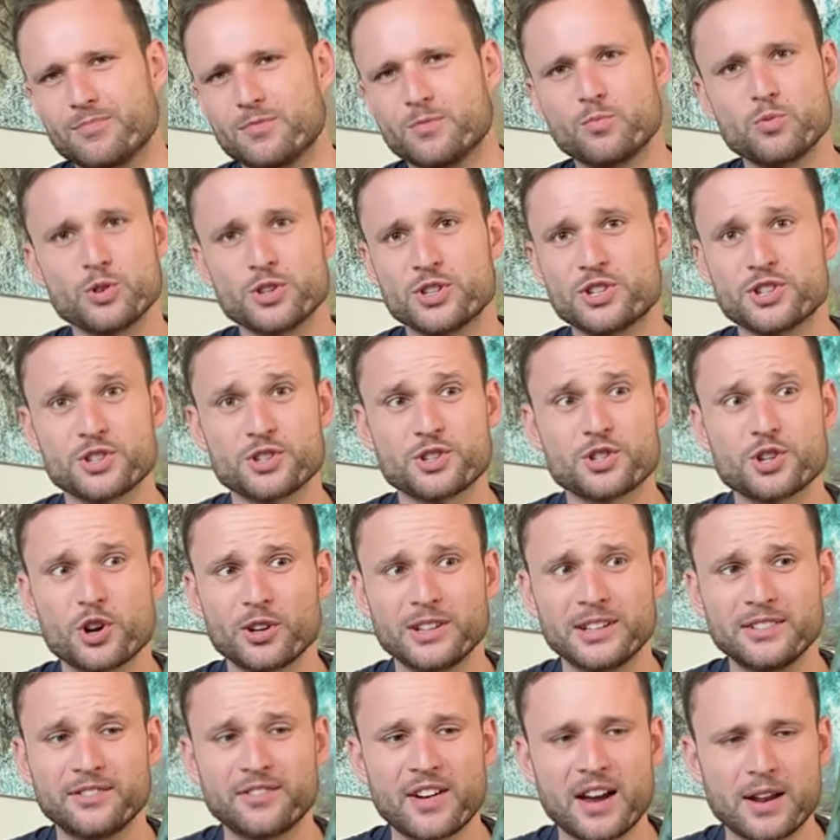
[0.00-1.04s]
was just
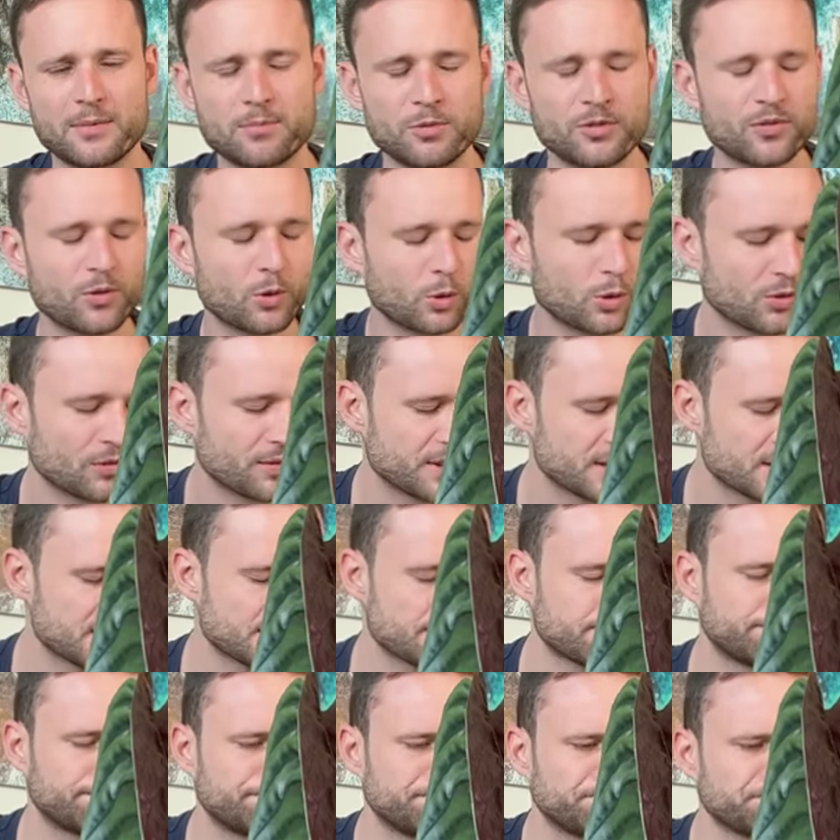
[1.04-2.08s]
totally fine with all of this.